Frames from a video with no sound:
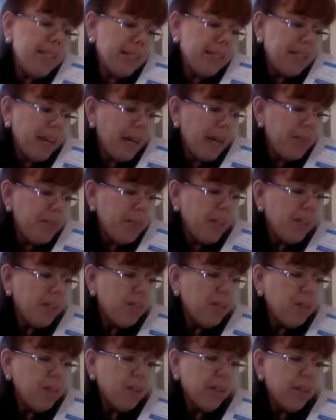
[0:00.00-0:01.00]
is I'm going to
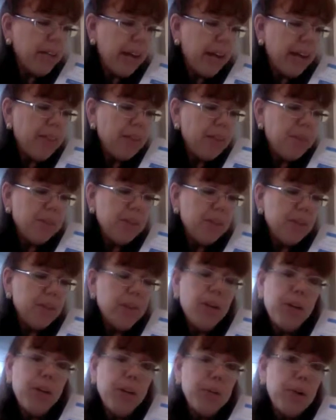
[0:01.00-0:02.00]
look at the
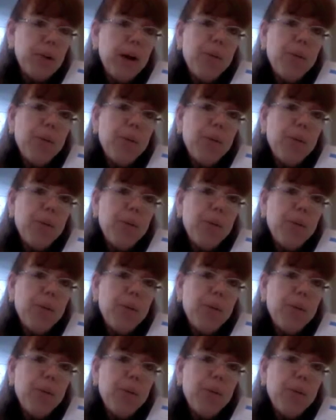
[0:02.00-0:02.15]
below.